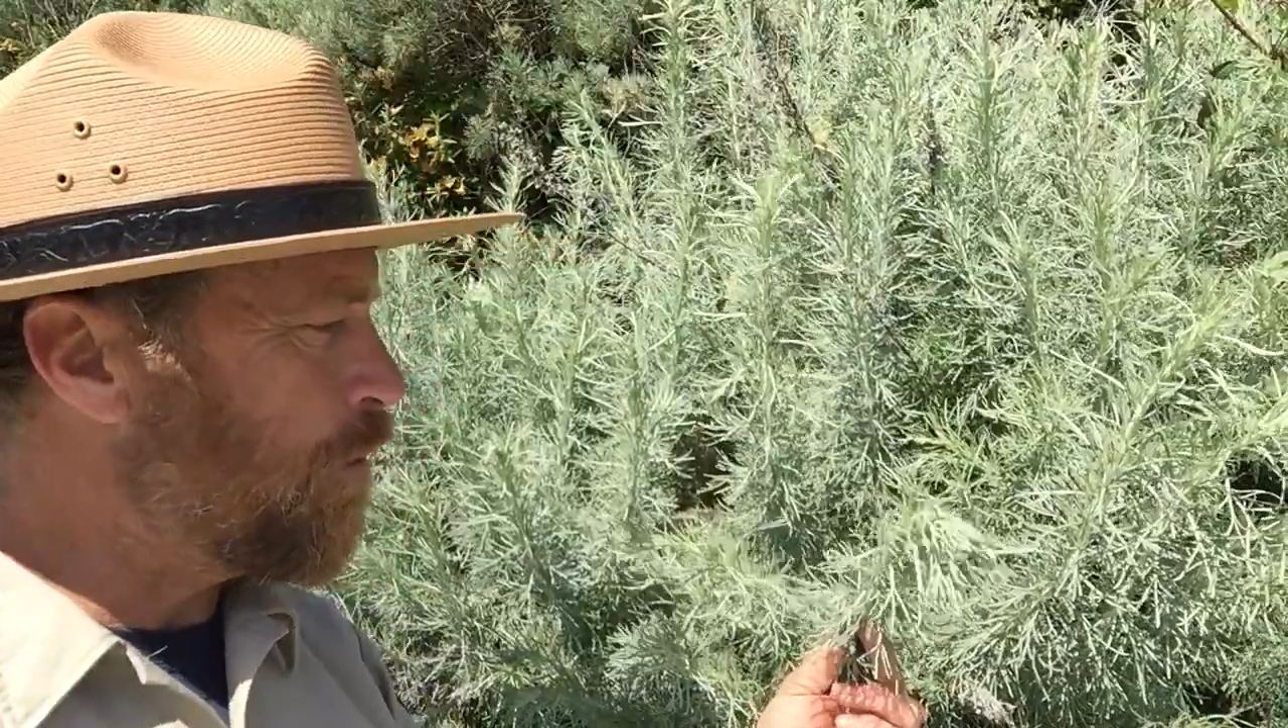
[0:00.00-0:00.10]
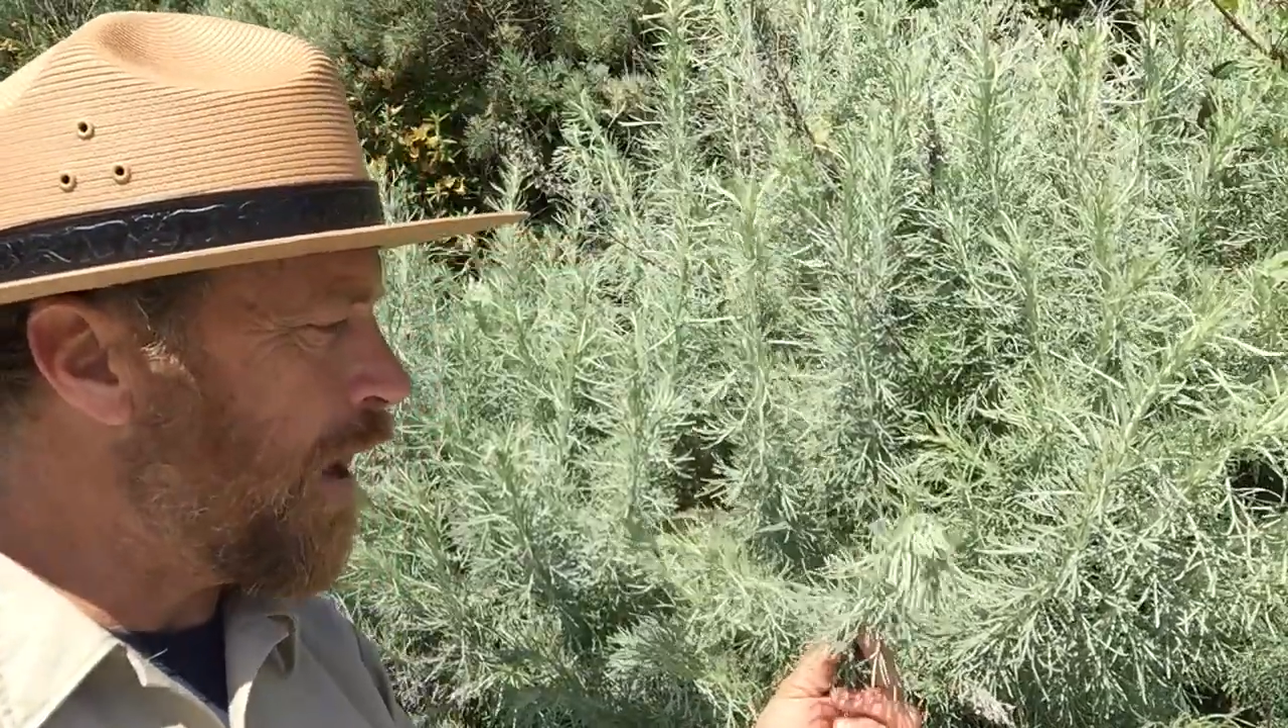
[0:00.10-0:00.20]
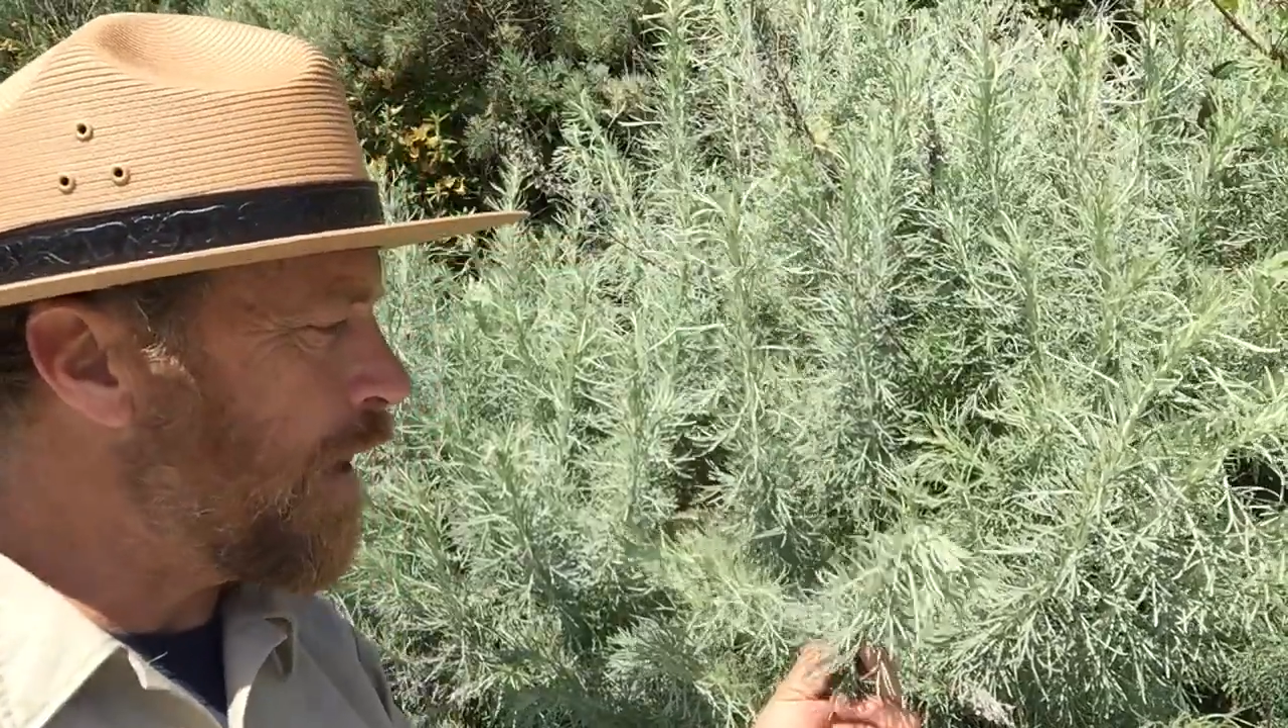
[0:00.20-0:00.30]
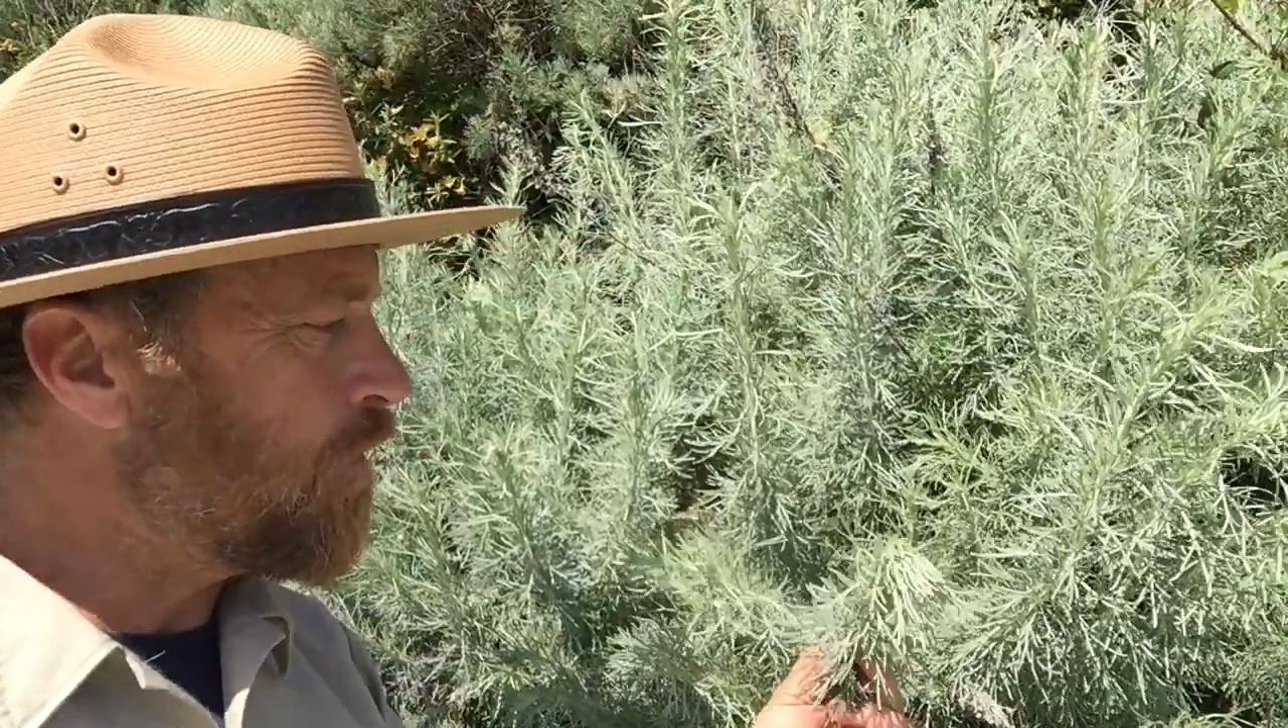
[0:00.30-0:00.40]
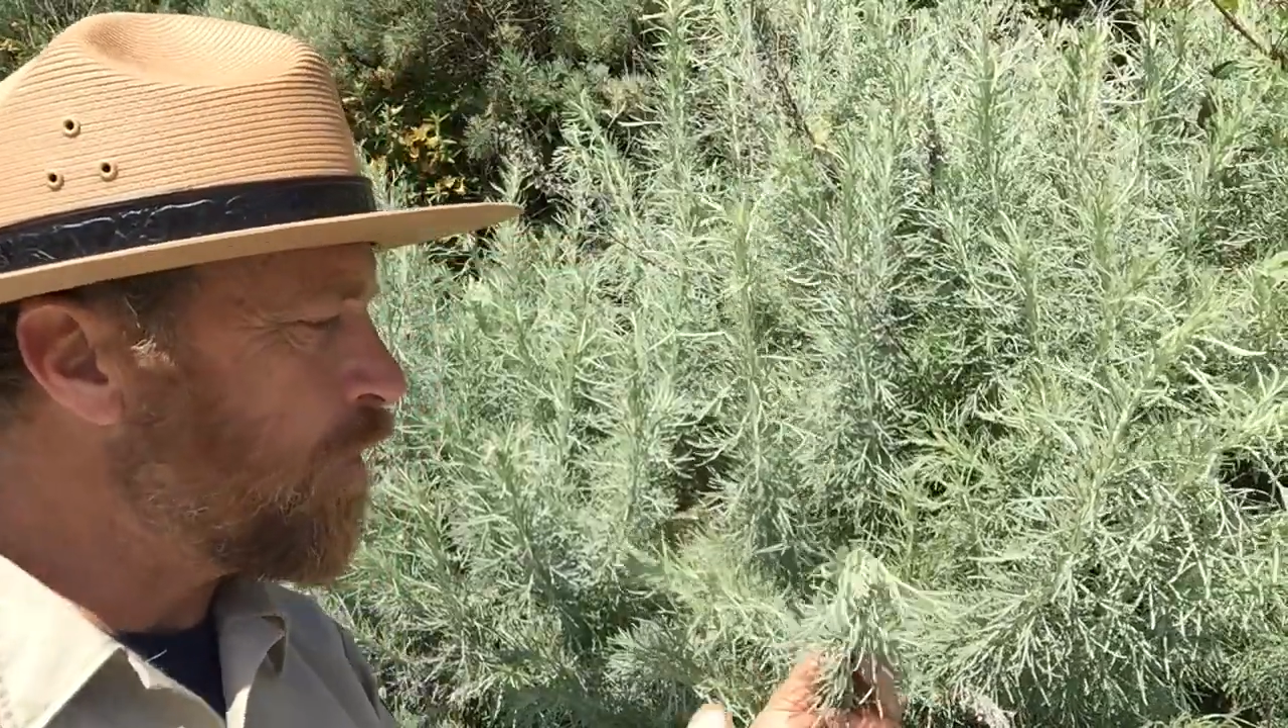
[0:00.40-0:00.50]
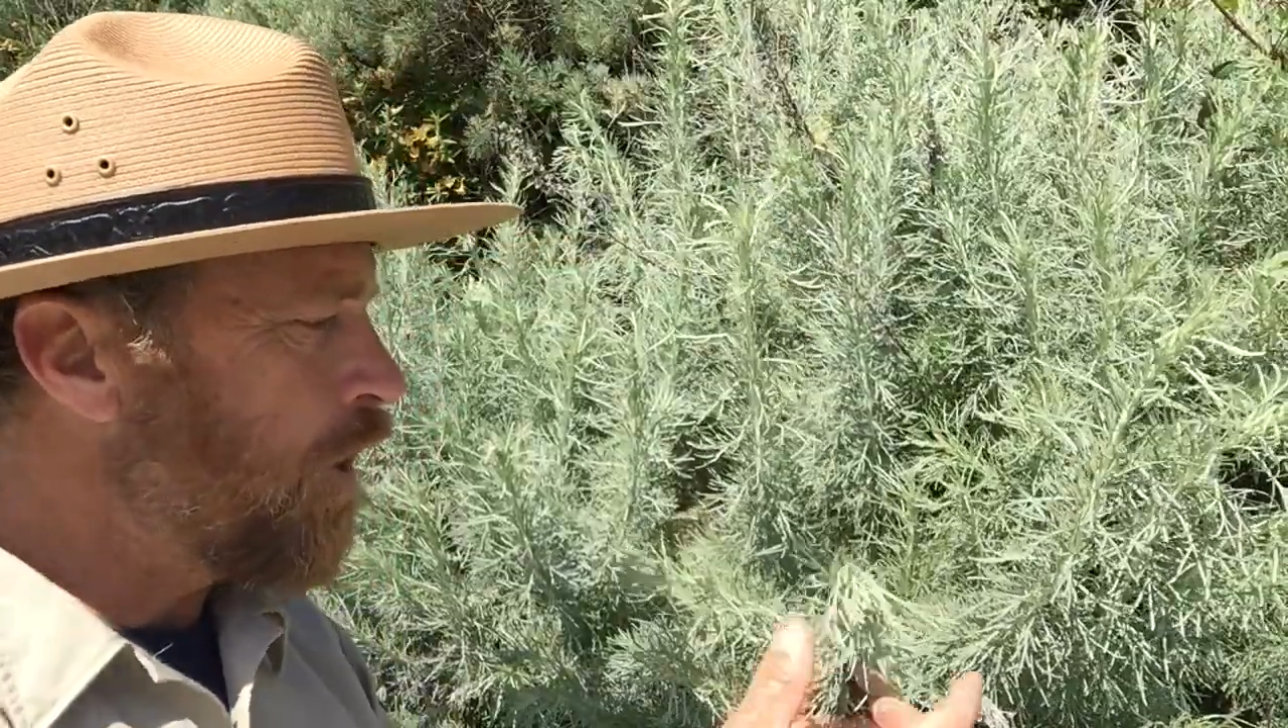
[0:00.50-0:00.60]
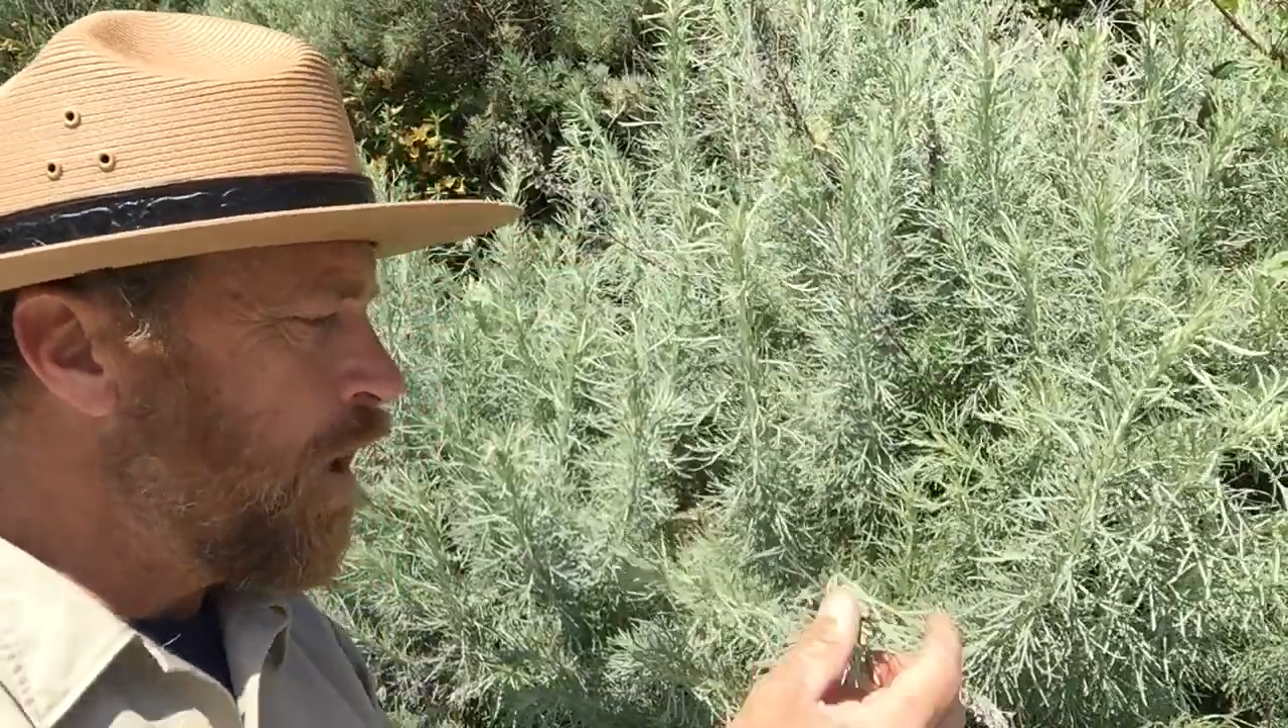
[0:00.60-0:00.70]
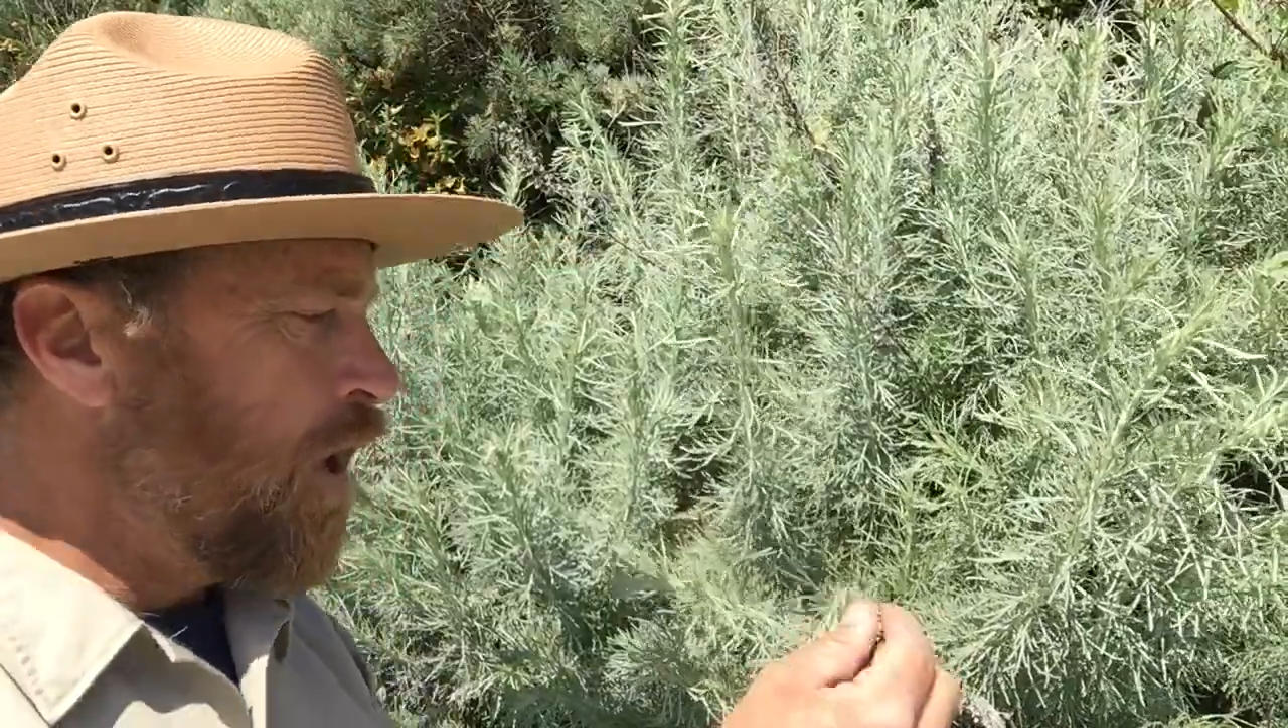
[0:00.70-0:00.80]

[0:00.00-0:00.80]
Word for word: brains